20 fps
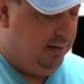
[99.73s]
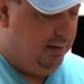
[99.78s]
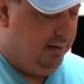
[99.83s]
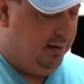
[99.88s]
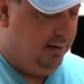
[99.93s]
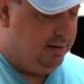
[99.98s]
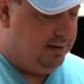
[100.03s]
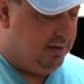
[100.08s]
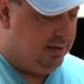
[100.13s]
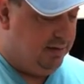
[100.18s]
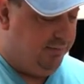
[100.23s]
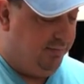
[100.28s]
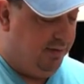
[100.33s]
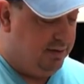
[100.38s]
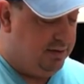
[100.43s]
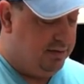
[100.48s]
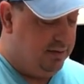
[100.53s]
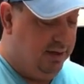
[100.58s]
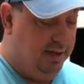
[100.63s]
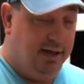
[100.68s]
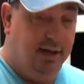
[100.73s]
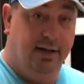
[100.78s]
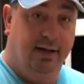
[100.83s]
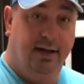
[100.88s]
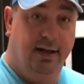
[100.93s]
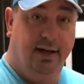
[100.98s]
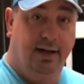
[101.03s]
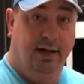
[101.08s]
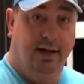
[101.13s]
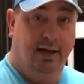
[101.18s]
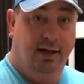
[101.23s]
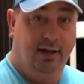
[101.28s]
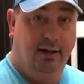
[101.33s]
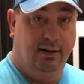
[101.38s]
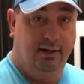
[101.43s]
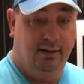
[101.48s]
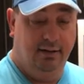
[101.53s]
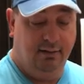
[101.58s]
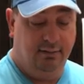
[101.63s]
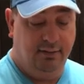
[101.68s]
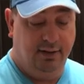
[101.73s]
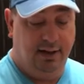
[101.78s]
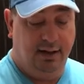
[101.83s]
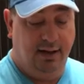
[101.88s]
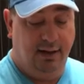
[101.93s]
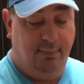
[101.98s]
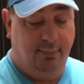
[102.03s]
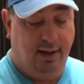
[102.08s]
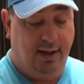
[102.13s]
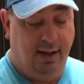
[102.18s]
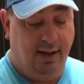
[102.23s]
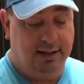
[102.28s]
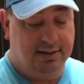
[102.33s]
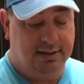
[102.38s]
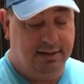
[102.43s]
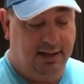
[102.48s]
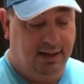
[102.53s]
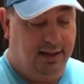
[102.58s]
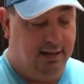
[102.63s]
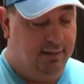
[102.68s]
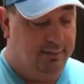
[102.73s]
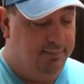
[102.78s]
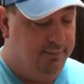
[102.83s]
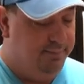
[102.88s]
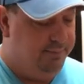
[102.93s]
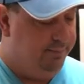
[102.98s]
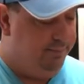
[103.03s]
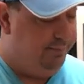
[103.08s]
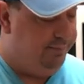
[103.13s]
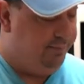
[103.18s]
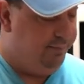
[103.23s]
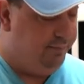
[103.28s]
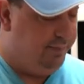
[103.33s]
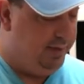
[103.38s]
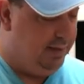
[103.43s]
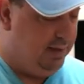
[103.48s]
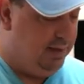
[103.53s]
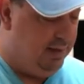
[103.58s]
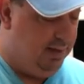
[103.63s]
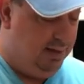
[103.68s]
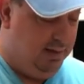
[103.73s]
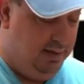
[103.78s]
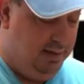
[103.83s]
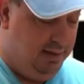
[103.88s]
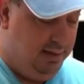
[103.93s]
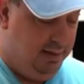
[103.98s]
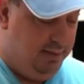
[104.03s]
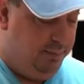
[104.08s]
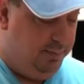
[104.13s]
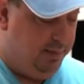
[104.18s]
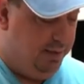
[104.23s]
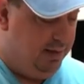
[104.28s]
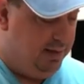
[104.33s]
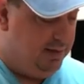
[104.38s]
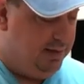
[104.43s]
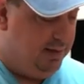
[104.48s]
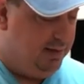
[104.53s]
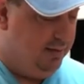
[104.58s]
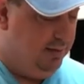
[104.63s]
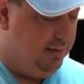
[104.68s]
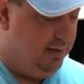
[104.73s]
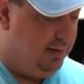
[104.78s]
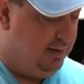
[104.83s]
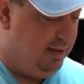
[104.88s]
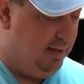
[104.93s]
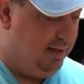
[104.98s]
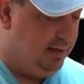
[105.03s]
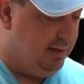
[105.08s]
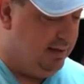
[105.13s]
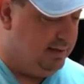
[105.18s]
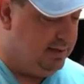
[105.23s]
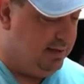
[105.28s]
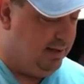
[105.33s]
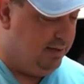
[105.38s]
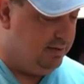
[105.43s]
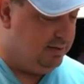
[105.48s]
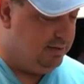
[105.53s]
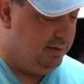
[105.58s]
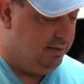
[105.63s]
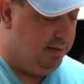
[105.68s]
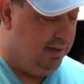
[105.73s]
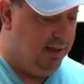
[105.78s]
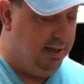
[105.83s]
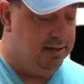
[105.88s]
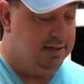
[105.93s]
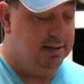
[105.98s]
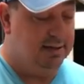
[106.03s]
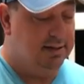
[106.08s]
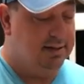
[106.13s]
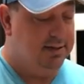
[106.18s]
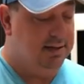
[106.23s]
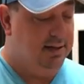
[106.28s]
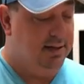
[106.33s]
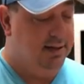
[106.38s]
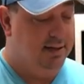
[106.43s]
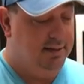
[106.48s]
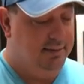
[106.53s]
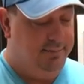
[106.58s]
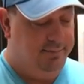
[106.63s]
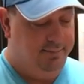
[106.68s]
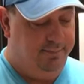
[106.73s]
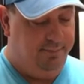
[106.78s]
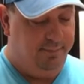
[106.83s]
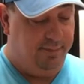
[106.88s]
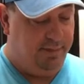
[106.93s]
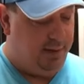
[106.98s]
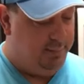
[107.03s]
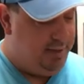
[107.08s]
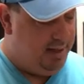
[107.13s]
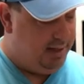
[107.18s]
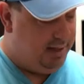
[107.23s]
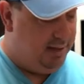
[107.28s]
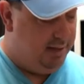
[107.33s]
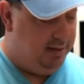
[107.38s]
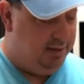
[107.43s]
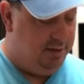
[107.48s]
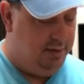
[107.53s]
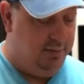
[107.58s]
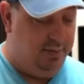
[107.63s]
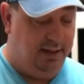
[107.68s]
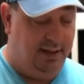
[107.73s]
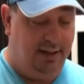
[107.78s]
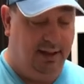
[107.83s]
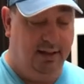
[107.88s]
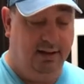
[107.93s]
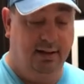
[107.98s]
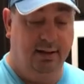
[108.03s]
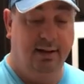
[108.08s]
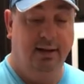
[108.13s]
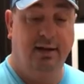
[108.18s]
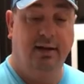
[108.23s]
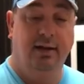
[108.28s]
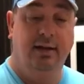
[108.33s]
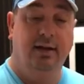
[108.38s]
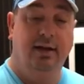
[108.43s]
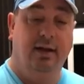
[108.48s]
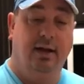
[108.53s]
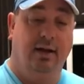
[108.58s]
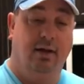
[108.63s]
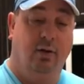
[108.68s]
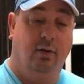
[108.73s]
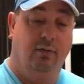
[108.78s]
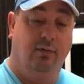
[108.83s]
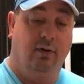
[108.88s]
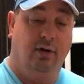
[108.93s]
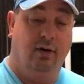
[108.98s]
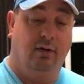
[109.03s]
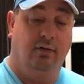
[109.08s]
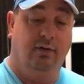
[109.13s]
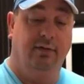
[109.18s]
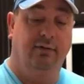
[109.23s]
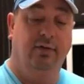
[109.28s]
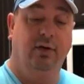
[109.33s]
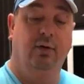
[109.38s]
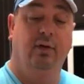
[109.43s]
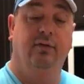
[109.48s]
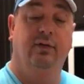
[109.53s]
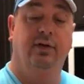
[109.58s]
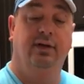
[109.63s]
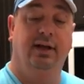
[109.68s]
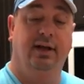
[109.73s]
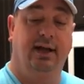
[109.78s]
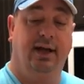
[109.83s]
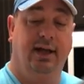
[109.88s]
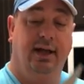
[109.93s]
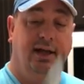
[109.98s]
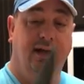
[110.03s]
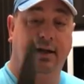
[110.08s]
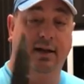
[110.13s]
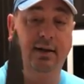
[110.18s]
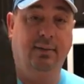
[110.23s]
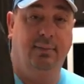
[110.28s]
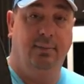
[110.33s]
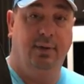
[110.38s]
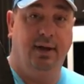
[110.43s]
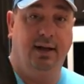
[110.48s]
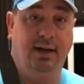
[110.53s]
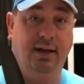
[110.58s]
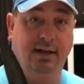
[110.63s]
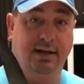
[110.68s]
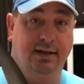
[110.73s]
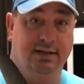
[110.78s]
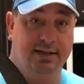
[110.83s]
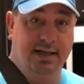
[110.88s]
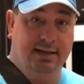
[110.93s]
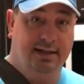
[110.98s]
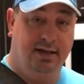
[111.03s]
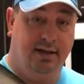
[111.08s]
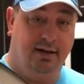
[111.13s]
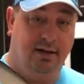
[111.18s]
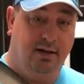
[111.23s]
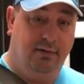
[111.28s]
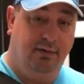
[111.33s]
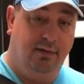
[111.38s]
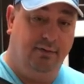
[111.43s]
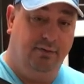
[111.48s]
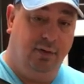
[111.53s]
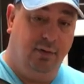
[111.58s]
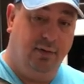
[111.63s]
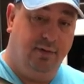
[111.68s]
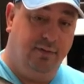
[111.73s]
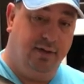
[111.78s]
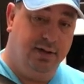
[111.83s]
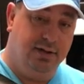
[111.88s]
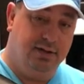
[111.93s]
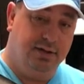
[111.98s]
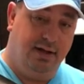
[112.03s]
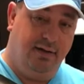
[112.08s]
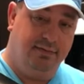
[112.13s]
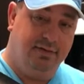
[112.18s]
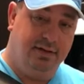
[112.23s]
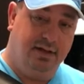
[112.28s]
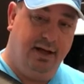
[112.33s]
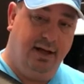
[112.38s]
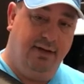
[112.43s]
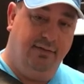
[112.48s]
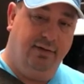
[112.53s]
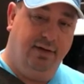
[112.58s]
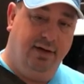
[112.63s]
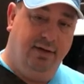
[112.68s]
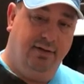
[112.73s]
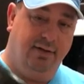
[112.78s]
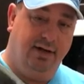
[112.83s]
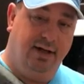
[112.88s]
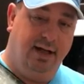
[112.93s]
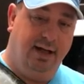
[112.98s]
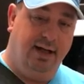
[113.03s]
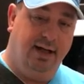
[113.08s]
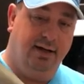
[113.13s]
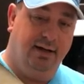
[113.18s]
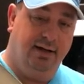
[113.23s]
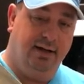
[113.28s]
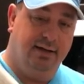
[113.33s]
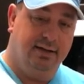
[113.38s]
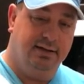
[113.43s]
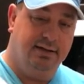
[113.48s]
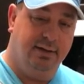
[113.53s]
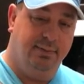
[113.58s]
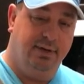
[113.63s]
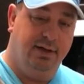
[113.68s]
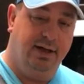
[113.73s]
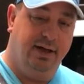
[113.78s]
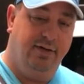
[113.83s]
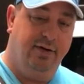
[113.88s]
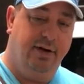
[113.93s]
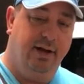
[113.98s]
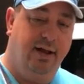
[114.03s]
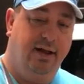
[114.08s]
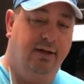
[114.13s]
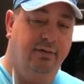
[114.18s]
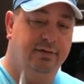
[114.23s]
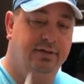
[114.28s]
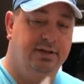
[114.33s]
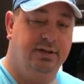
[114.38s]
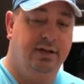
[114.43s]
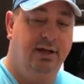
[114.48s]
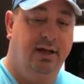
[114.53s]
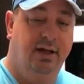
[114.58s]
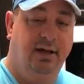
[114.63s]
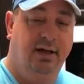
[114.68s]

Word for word: and it just fits right in the uh, right in the box there but I'm take this out so you guys can see it I'm not gonna do any an overall review of it today but because I did a review of the chef's knife the other day and some of the other knives